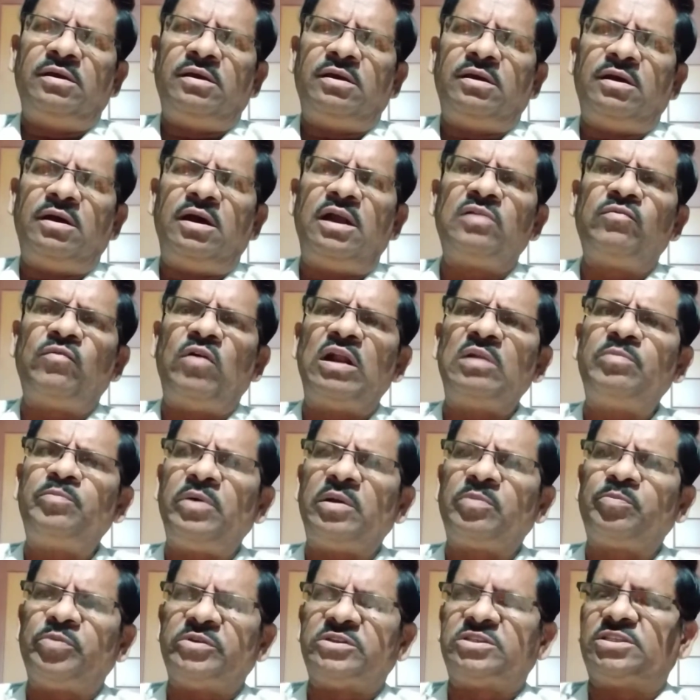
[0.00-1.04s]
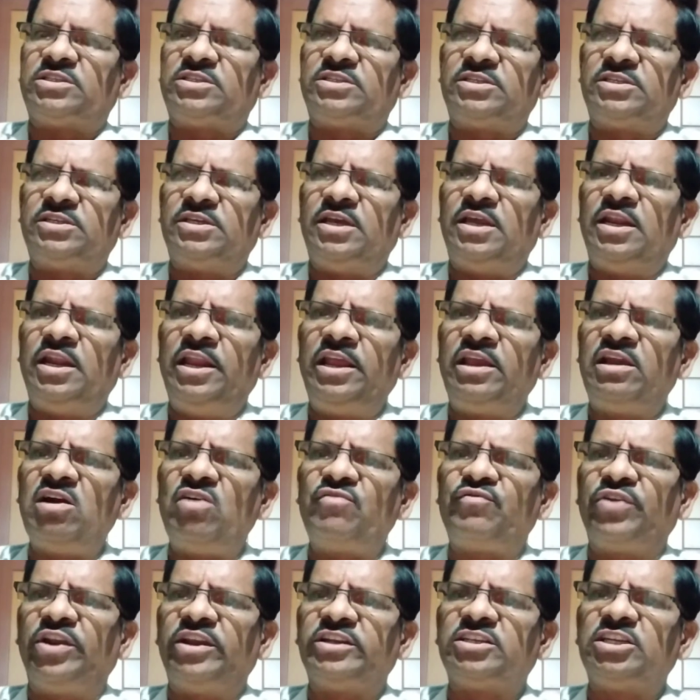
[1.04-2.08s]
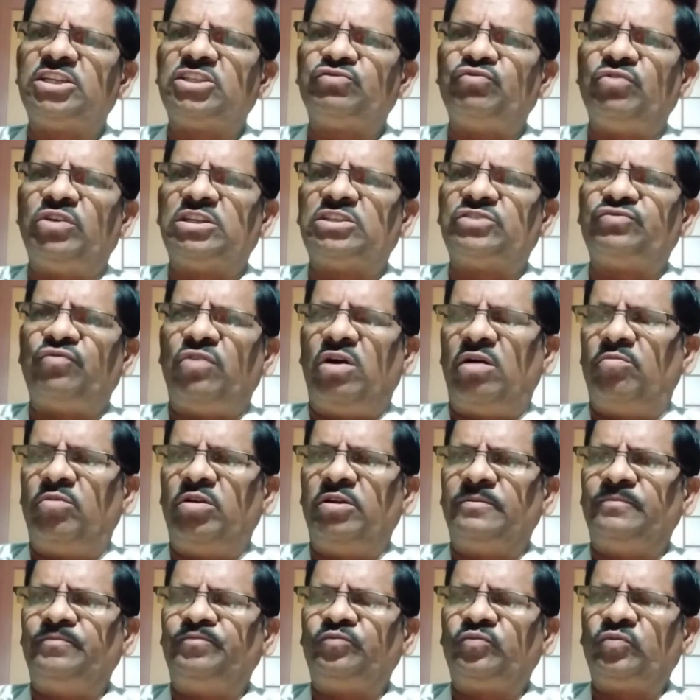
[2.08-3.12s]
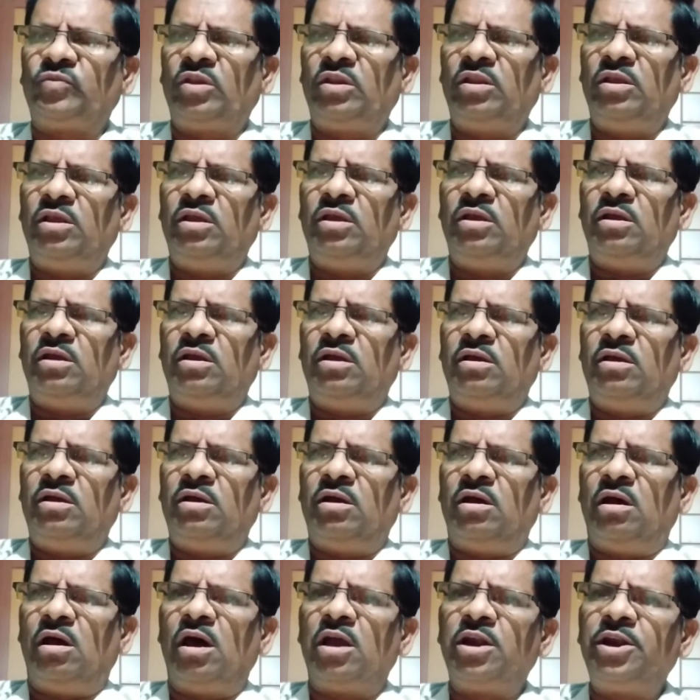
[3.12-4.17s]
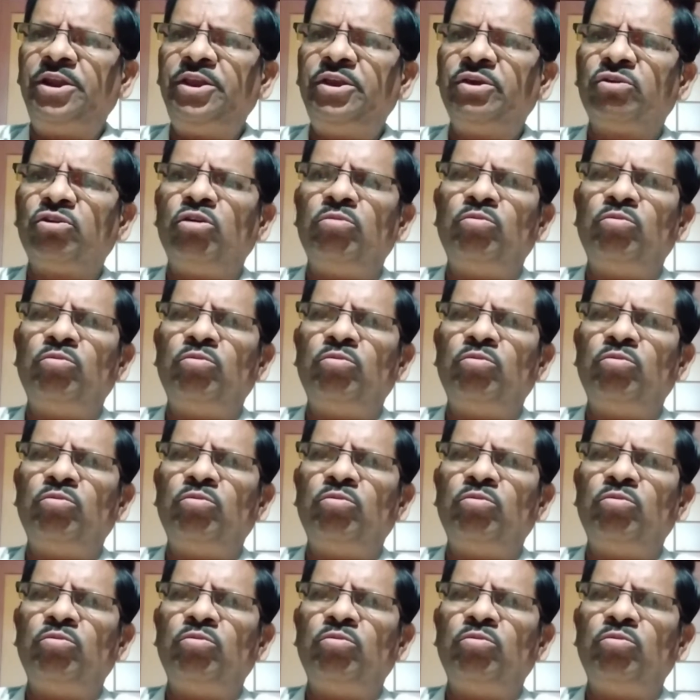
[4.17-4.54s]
On what purpose League of Nations was formed? Already you know